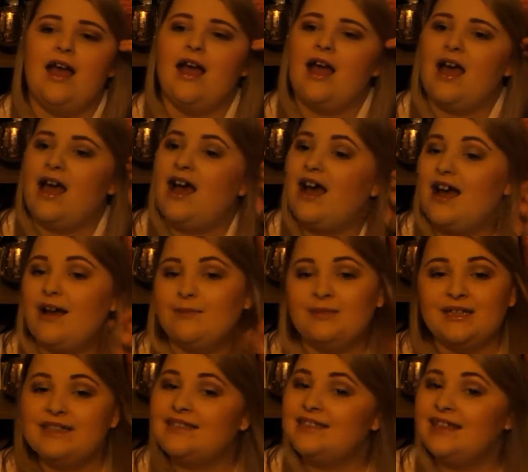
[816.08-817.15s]
I'm going to
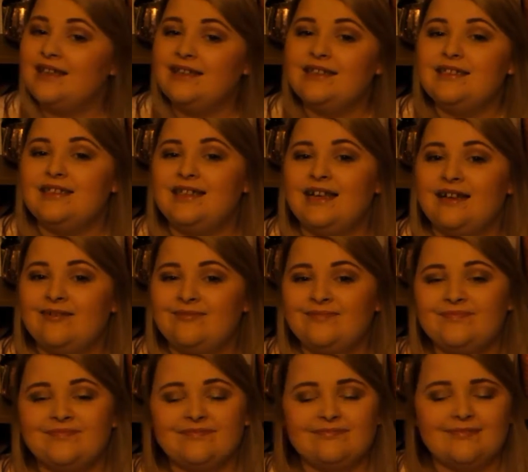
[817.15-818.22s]
say it to you now,
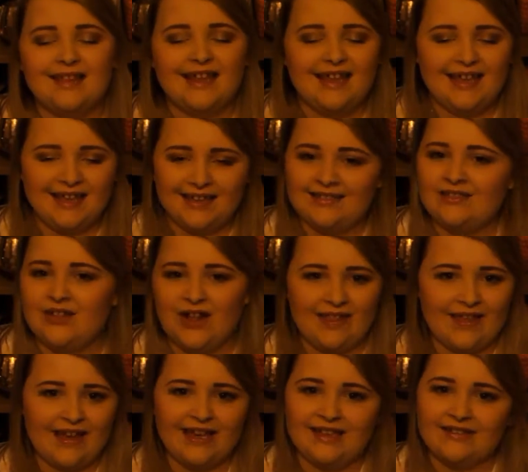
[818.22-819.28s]
it's not like
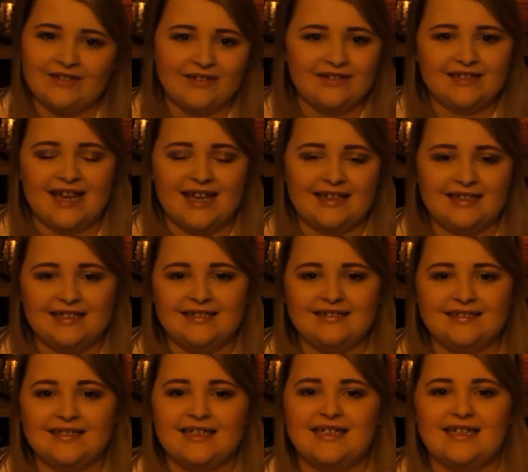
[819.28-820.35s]
it's on telly.
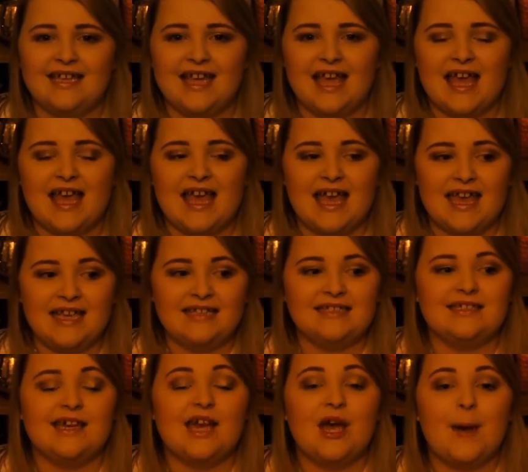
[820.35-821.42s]
It's
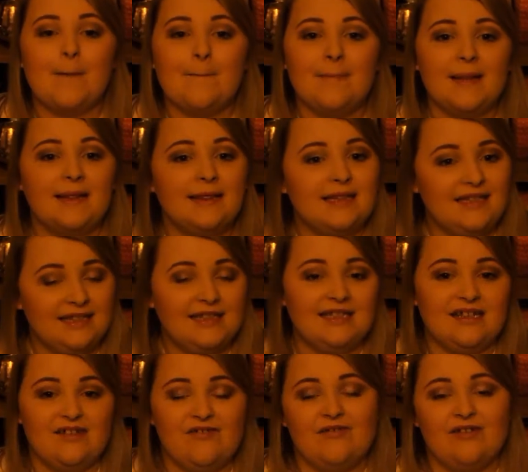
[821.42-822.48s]
completely
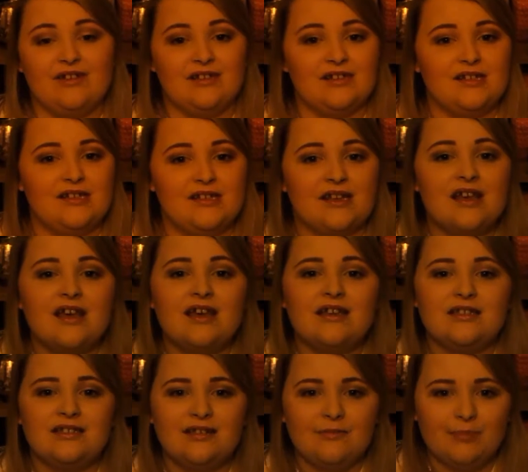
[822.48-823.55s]
different to
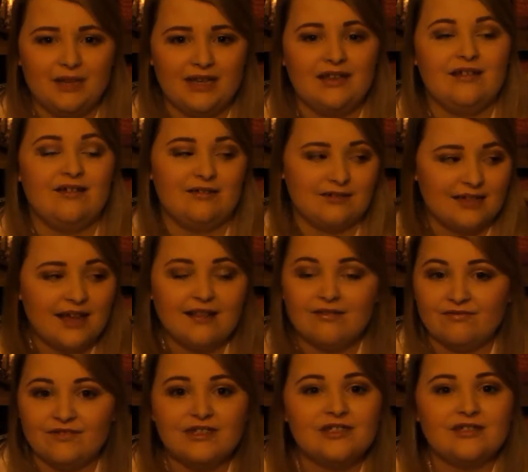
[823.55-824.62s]
being on
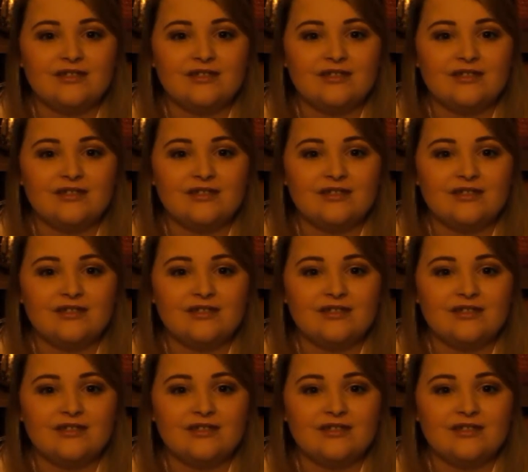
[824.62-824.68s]
television